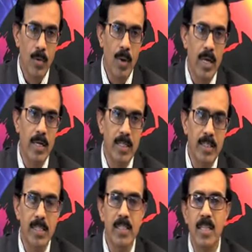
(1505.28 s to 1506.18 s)
while
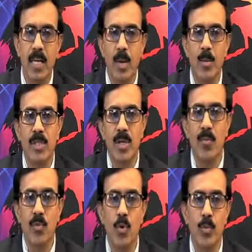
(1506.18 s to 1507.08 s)
discussing the chemistry
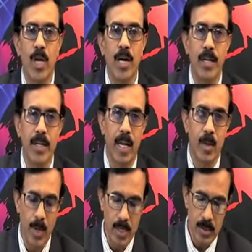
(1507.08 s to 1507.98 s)
of group 13
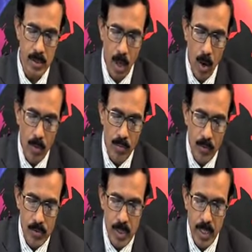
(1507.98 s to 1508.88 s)
elements. Now, if
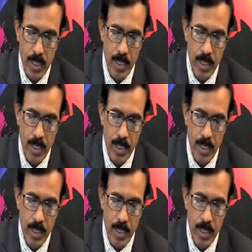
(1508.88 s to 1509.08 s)
you see